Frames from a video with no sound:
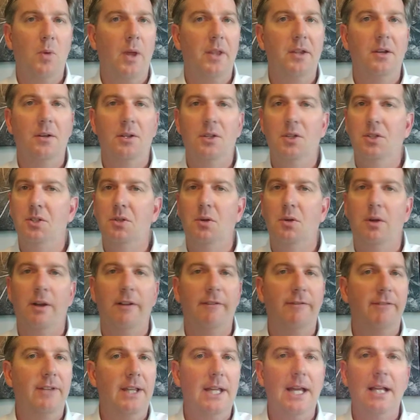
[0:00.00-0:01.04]
Whether you're doing a
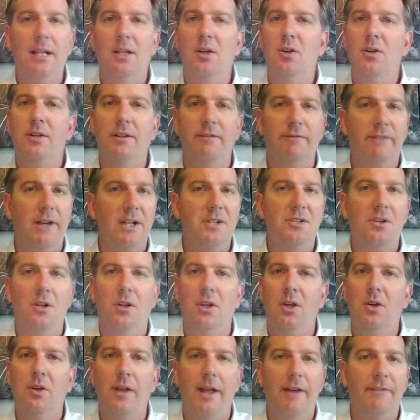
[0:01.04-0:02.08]
VA loan, conventional
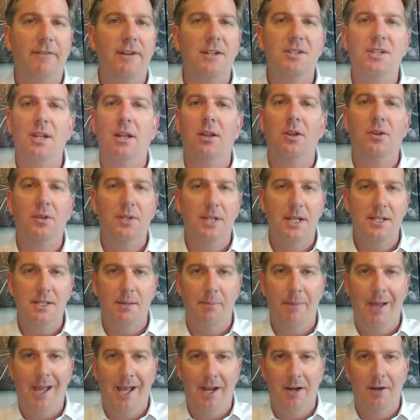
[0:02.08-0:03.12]
loan, FHA loan,
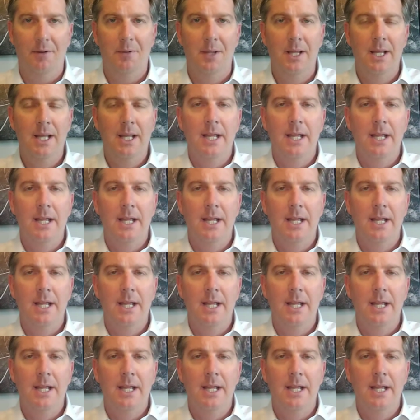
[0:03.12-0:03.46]
doesn't matter.